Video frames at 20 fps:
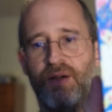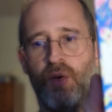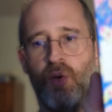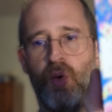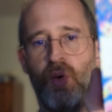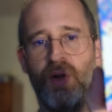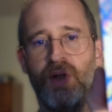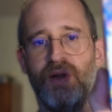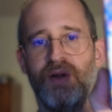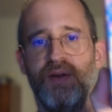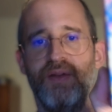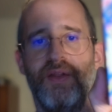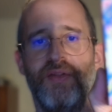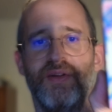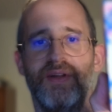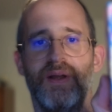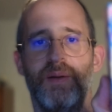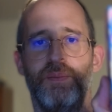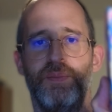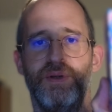oil that the
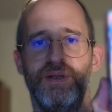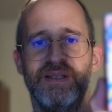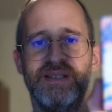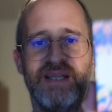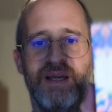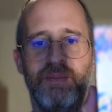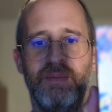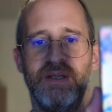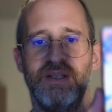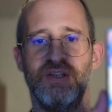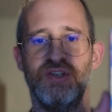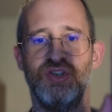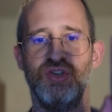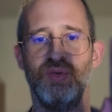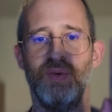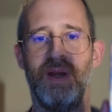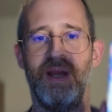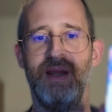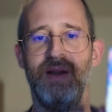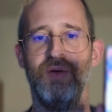company sent me to do
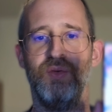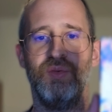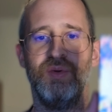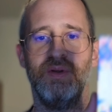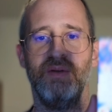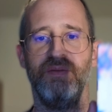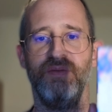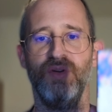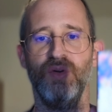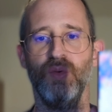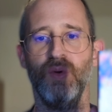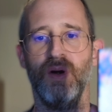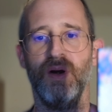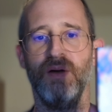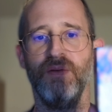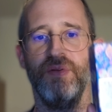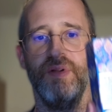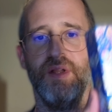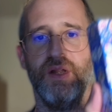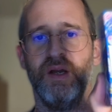a review of.